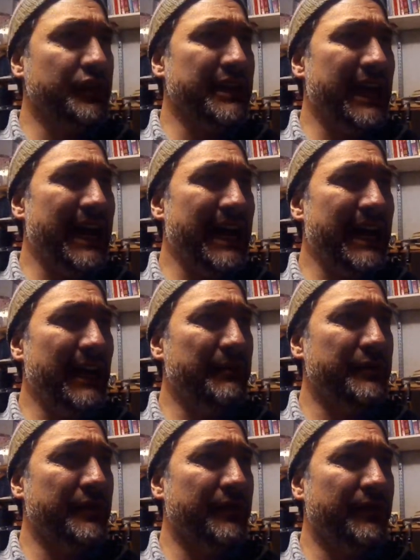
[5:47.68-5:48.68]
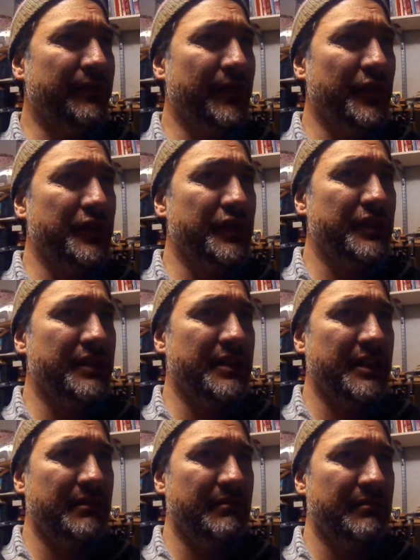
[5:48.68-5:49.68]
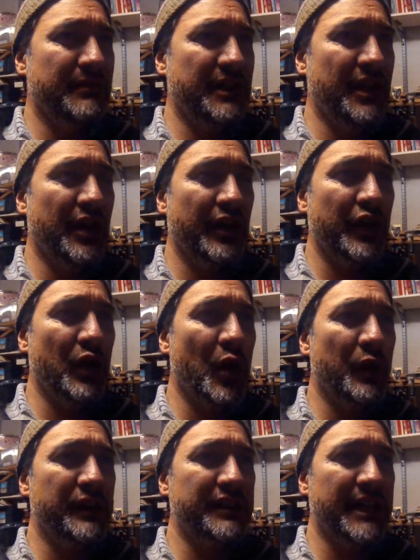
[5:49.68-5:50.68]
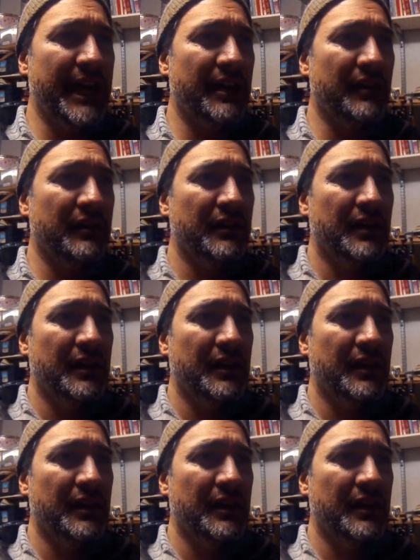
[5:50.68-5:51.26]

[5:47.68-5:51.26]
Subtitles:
times the first year you own the saddle,